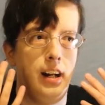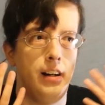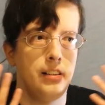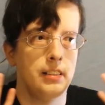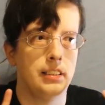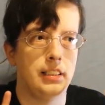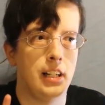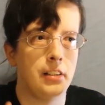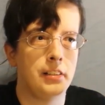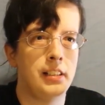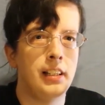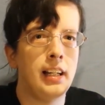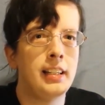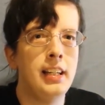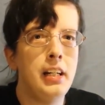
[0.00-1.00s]
Aristotle
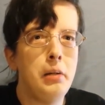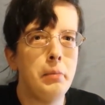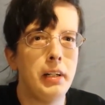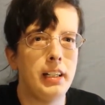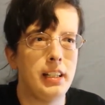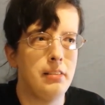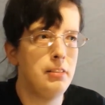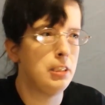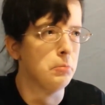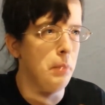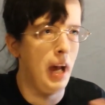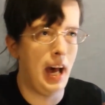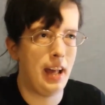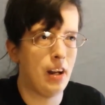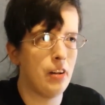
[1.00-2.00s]
didn't like anybody. He was
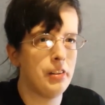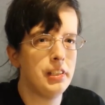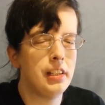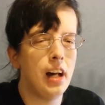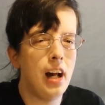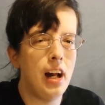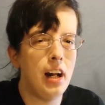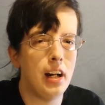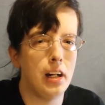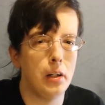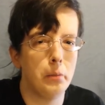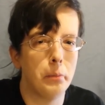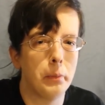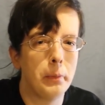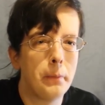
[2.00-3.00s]
mad all the
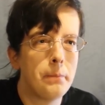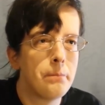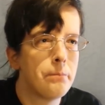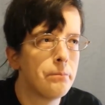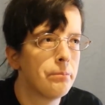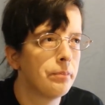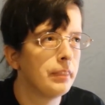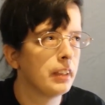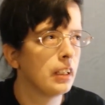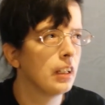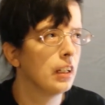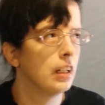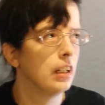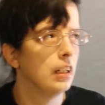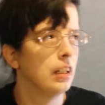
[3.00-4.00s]
time.
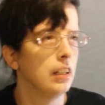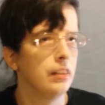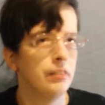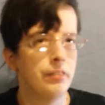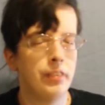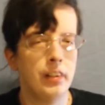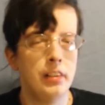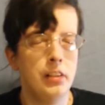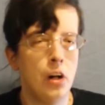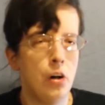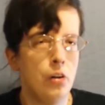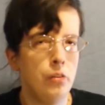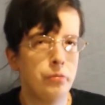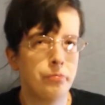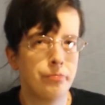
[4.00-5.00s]
For
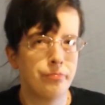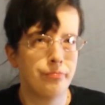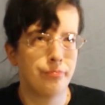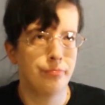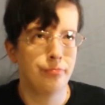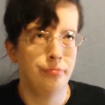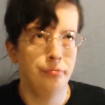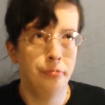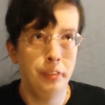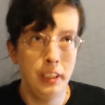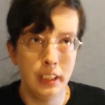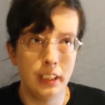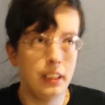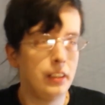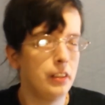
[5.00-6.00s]
no
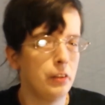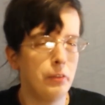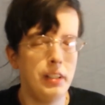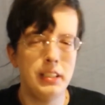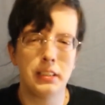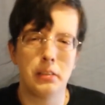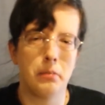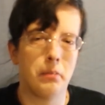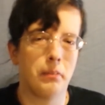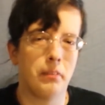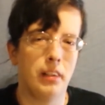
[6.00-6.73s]
really good reason.